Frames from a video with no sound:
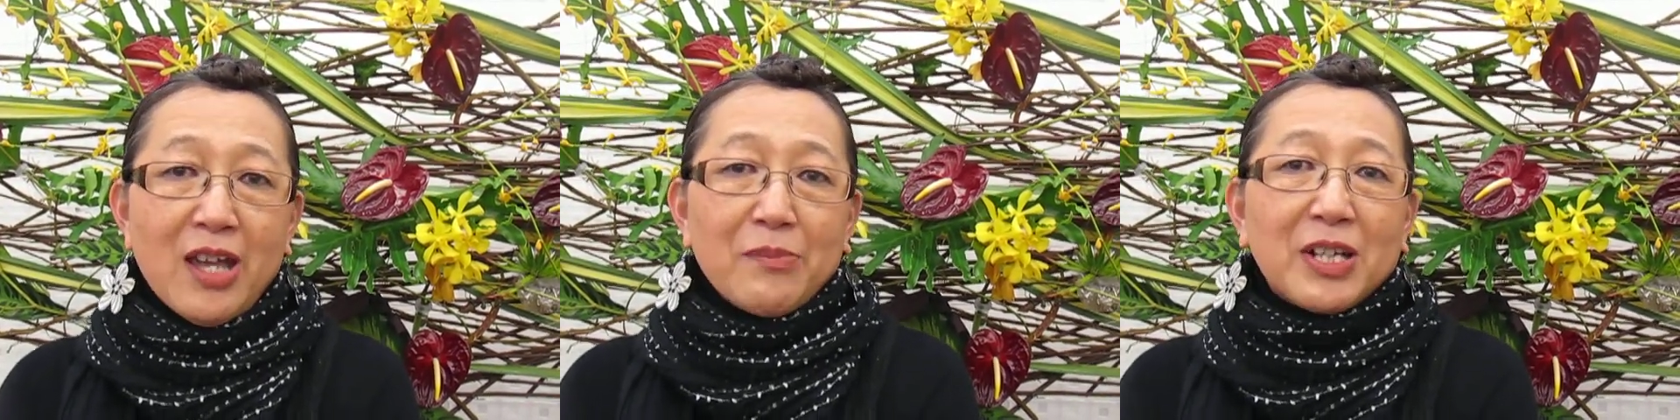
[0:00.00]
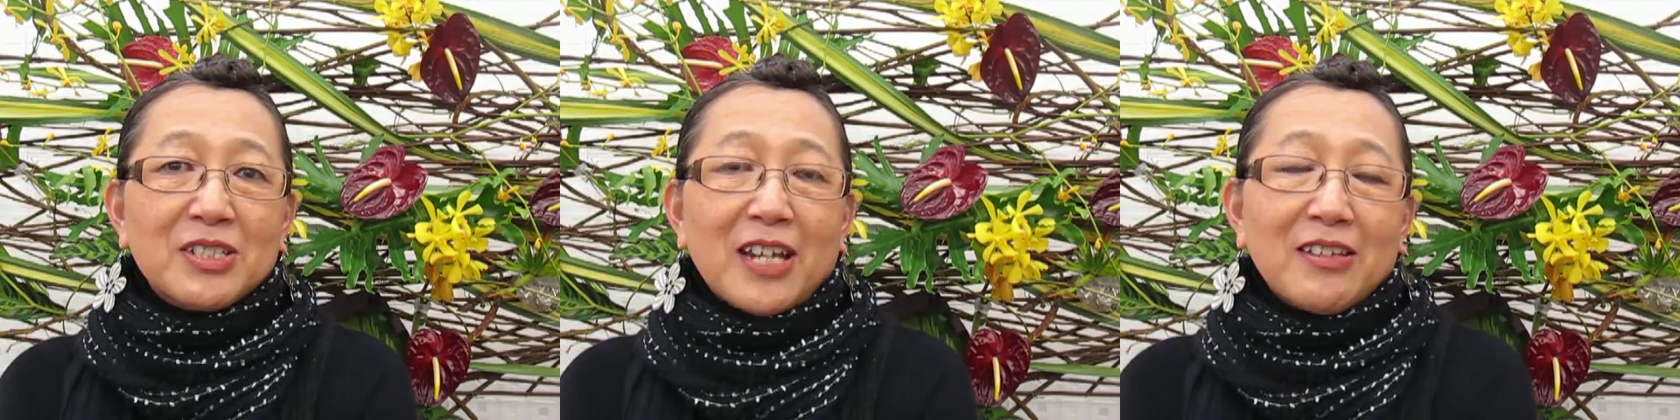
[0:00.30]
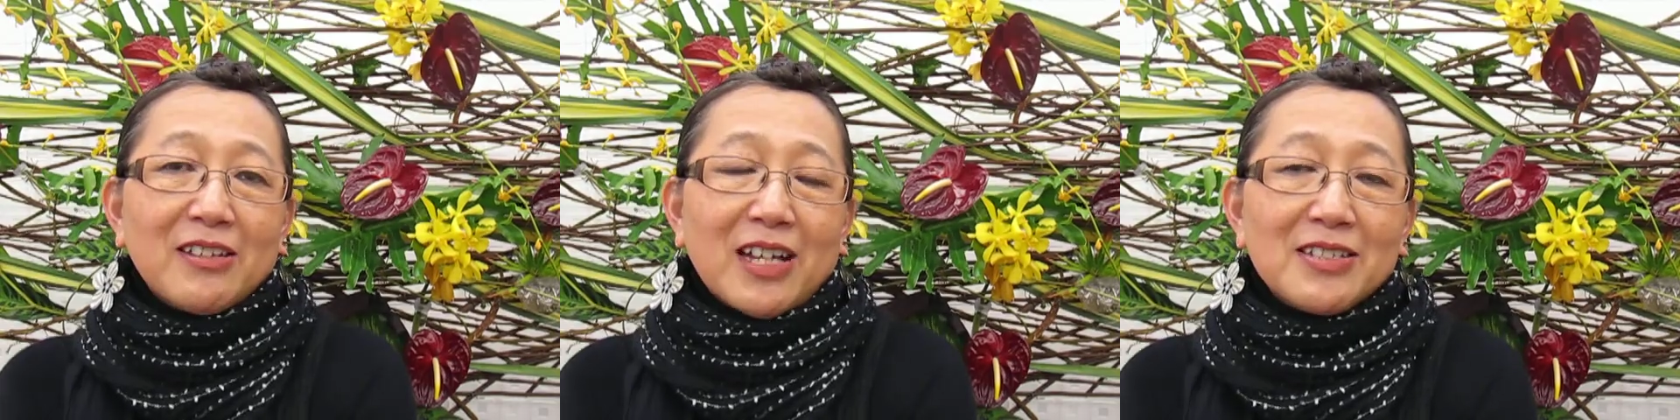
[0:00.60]
Because I
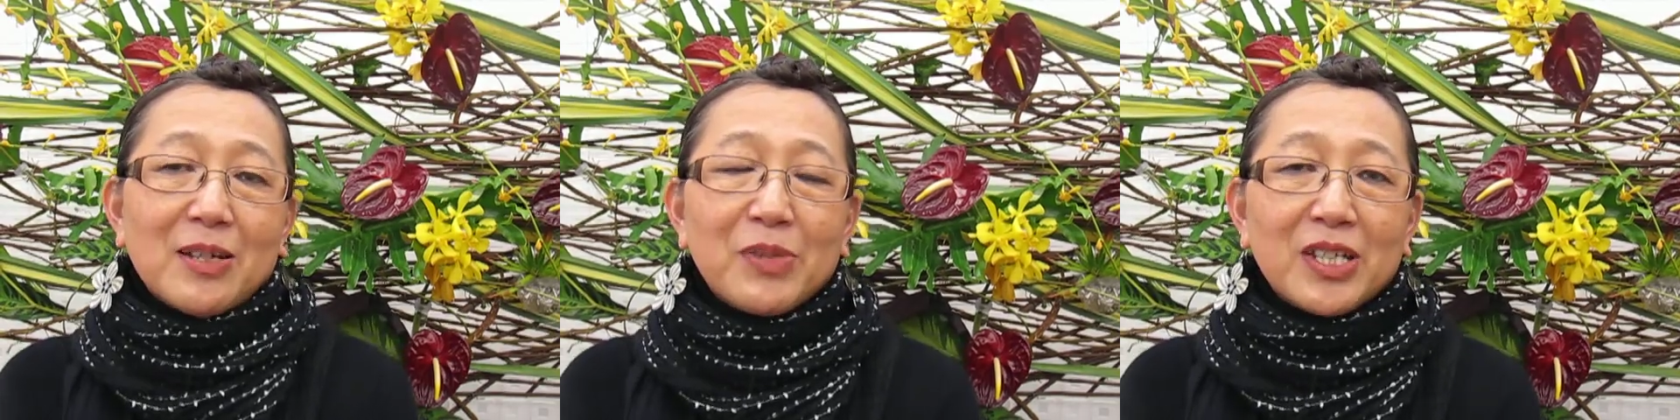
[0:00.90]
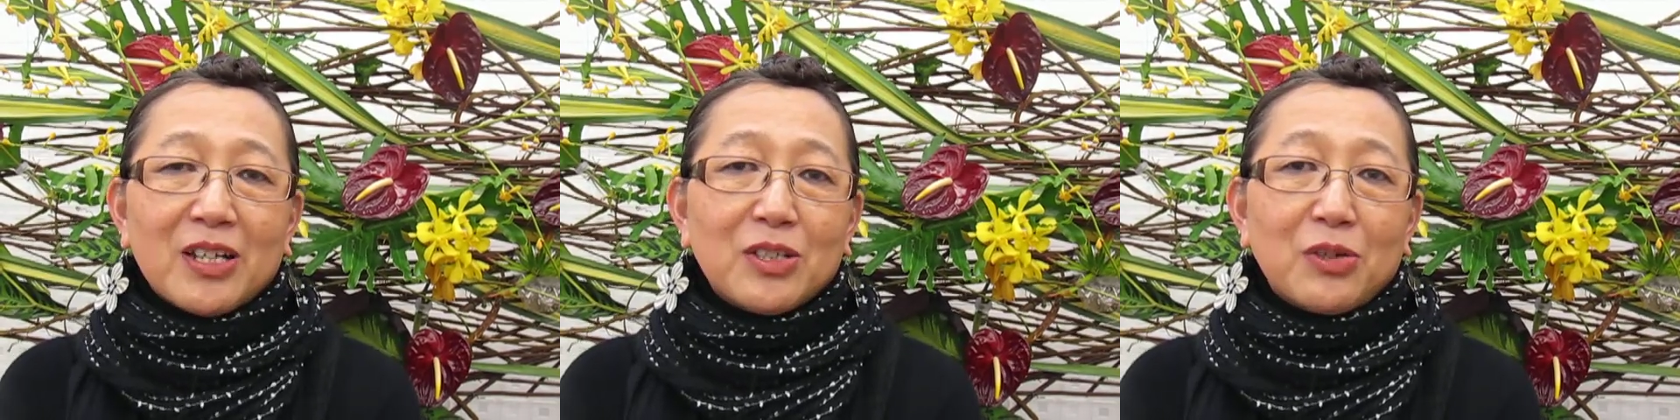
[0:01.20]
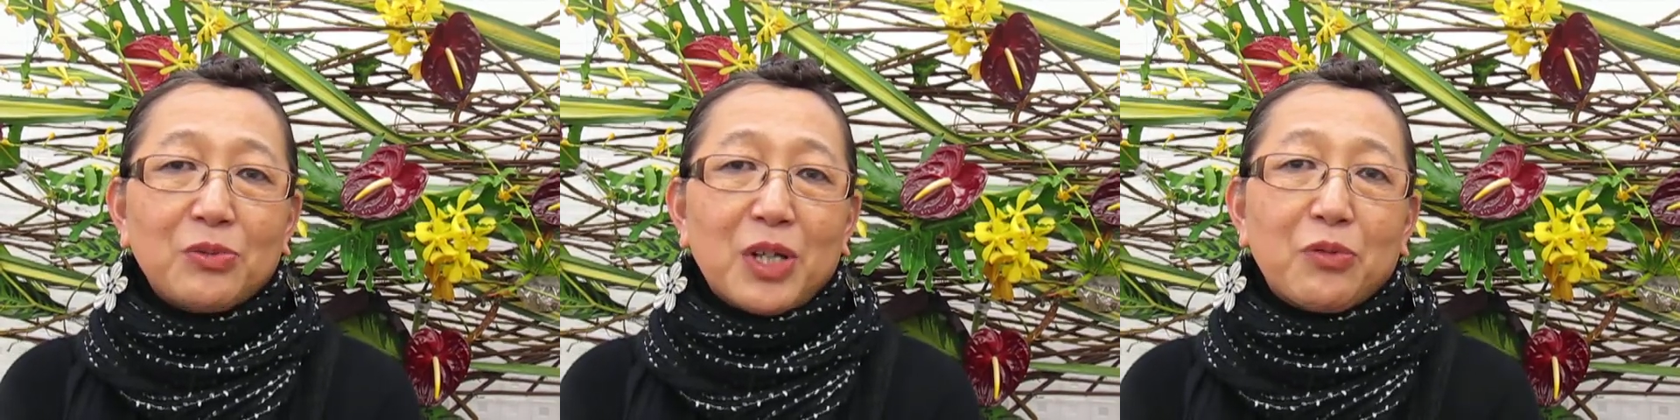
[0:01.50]
think that's something
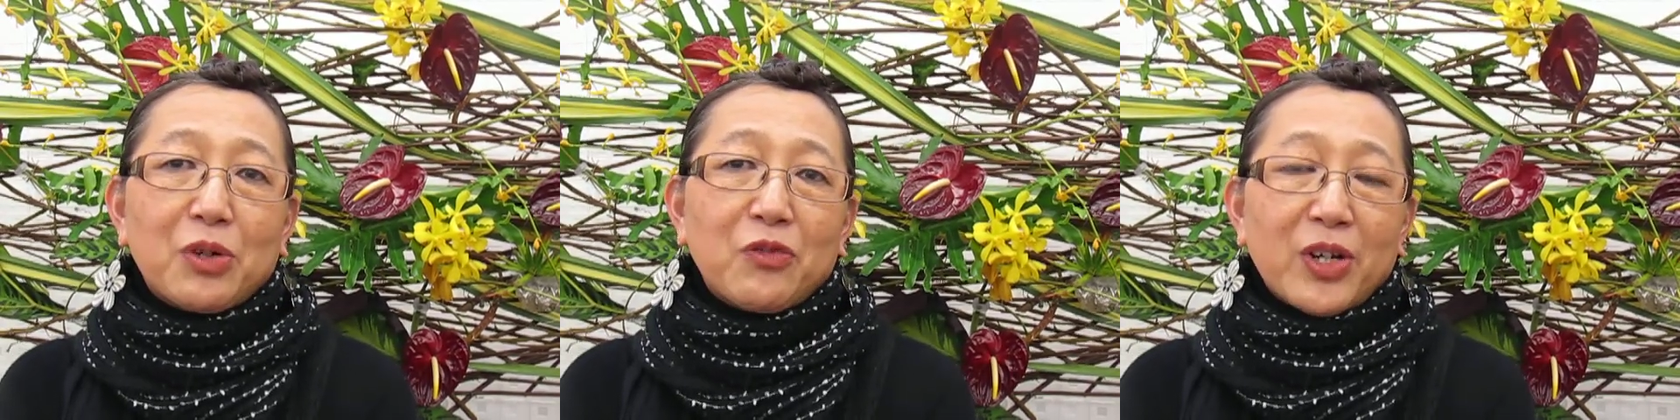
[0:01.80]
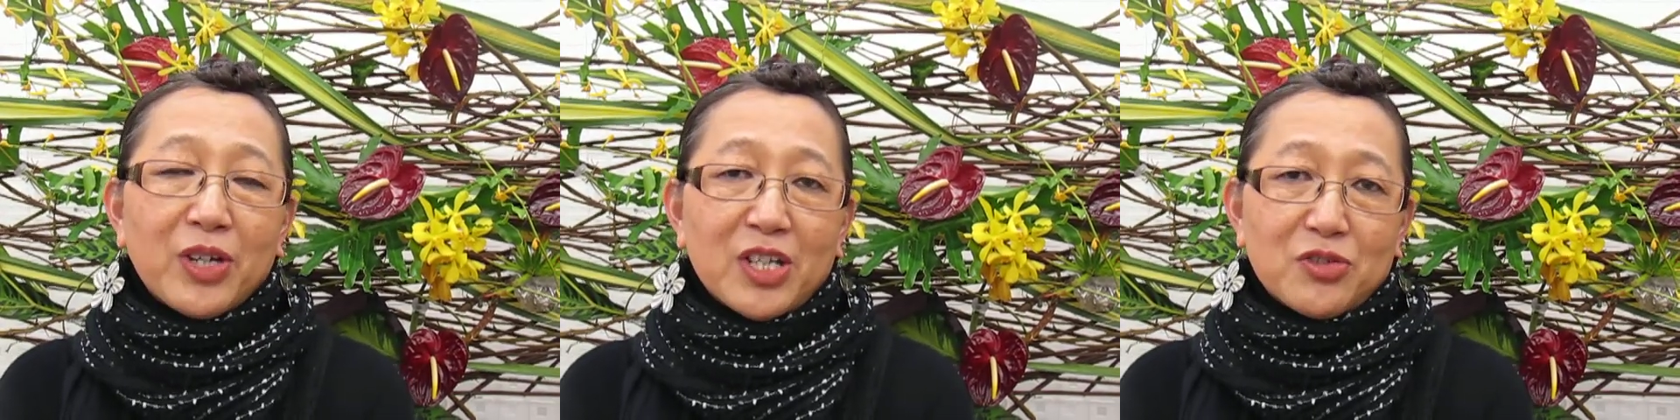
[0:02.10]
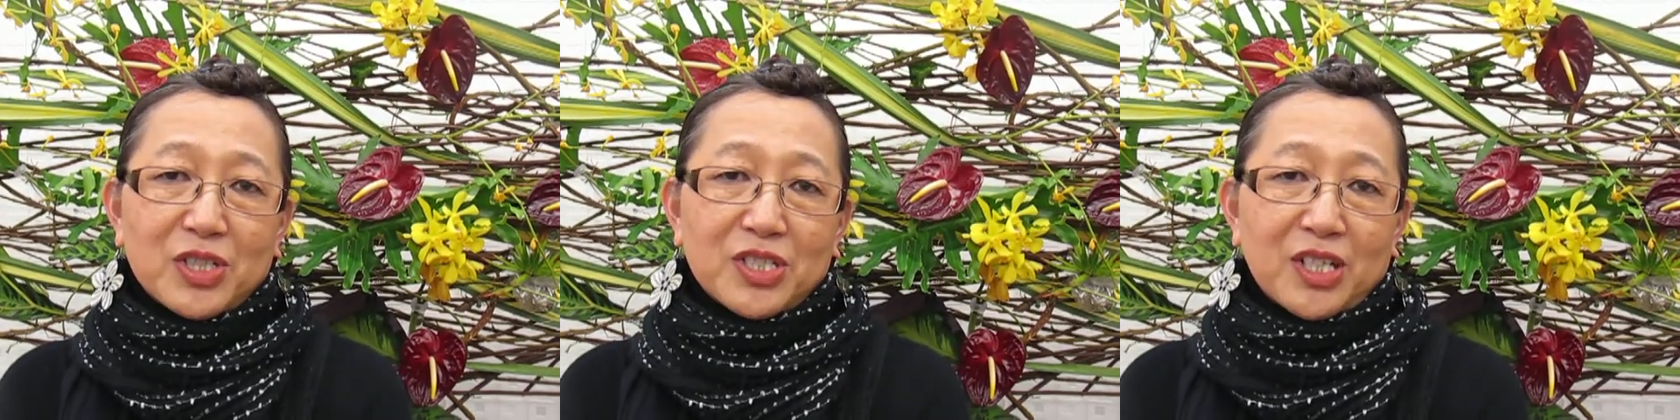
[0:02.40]
that we're very
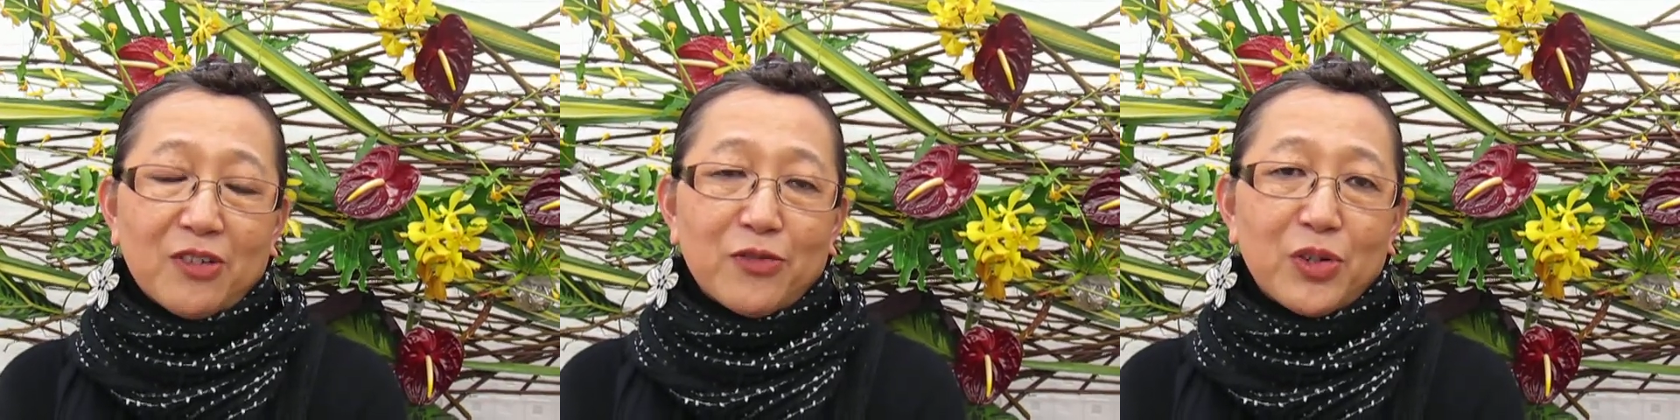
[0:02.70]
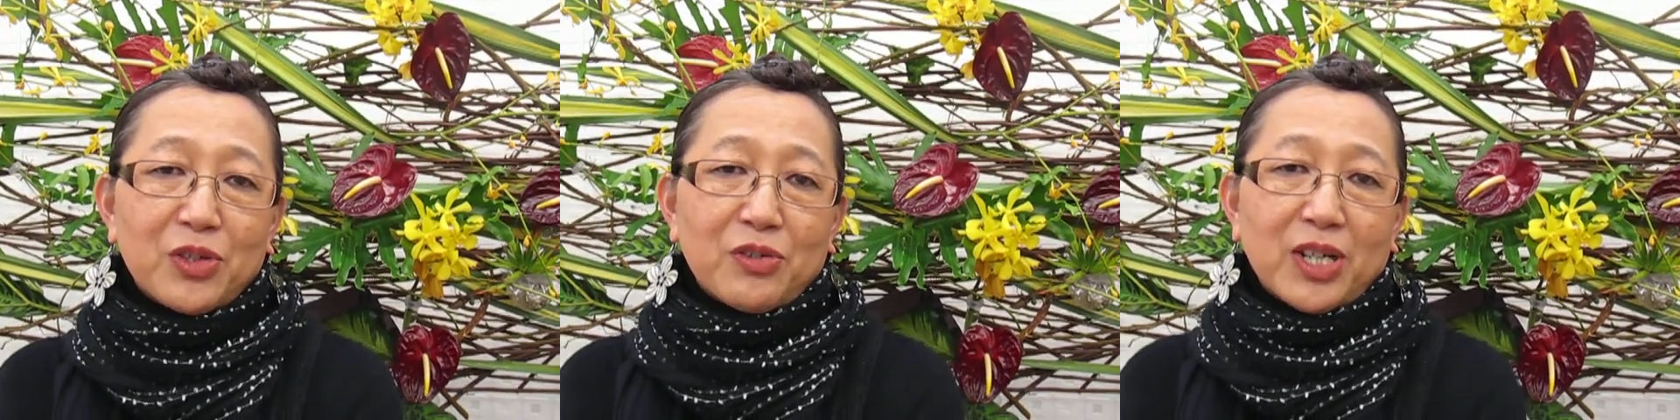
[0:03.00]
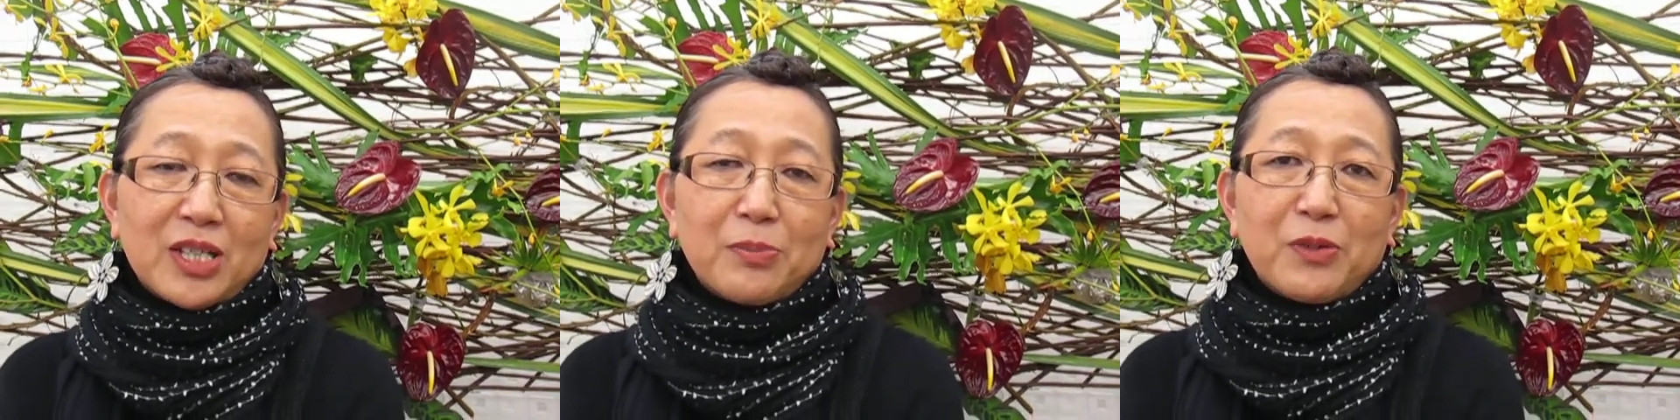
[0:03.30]
interested in,
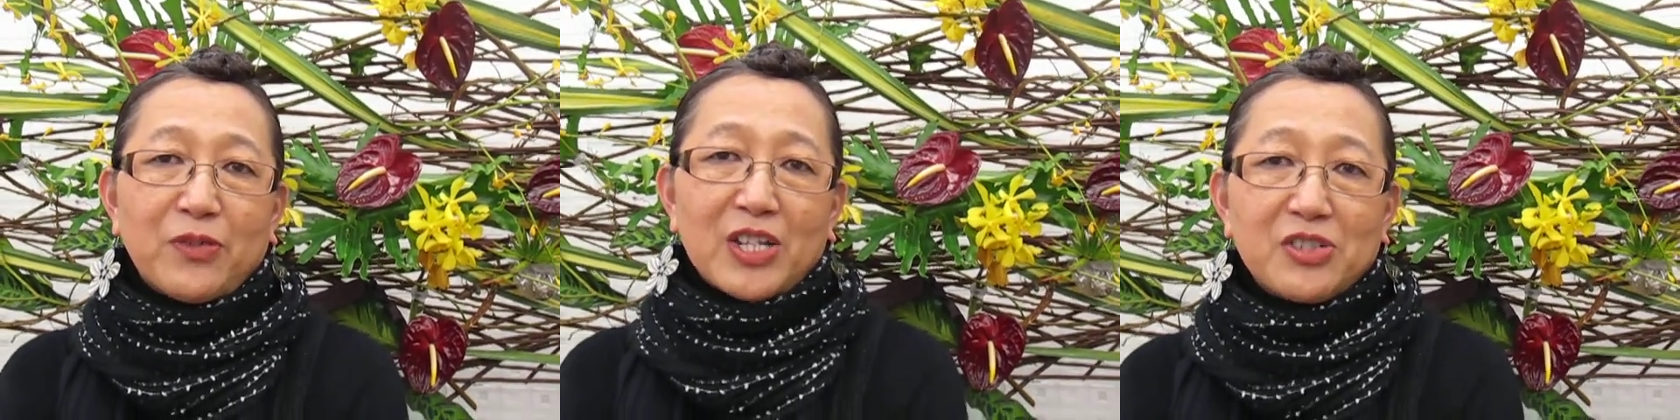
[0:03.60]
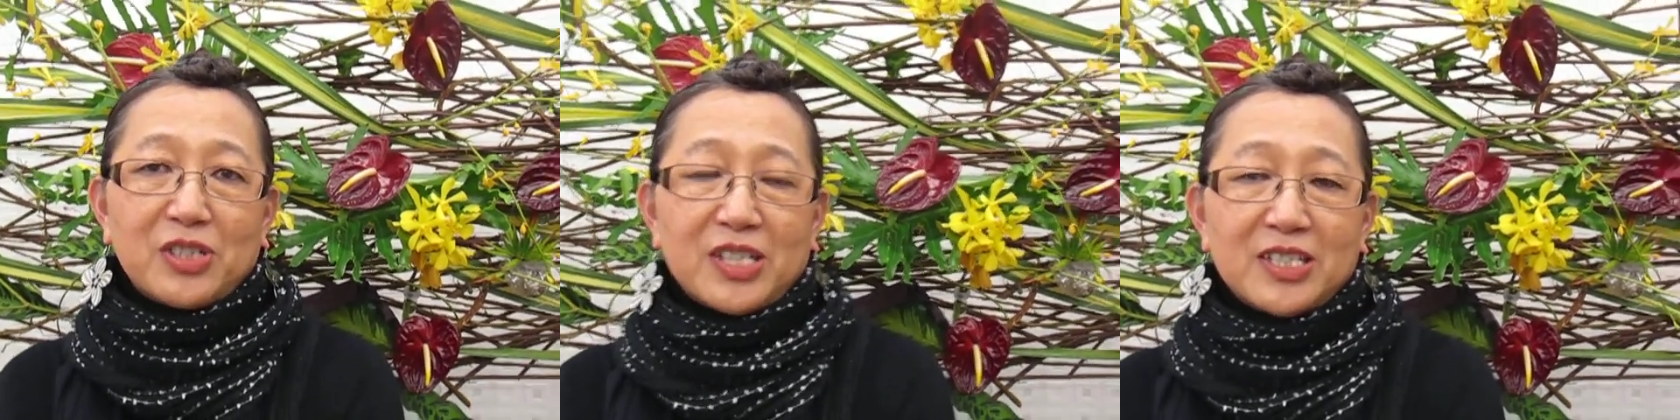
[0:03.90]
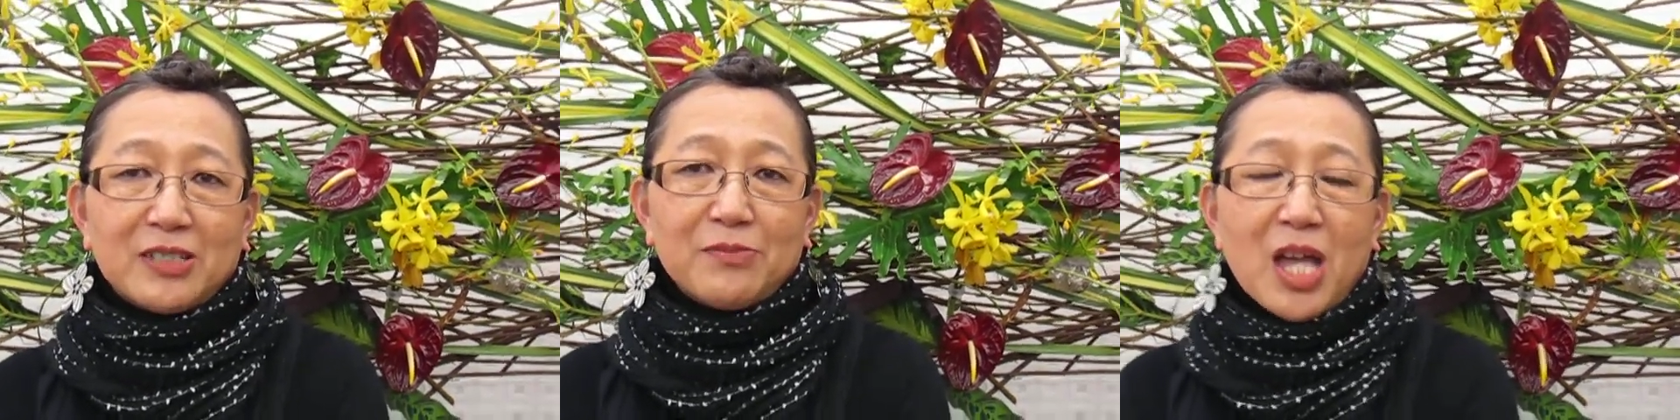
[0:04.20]
furthering the professionalism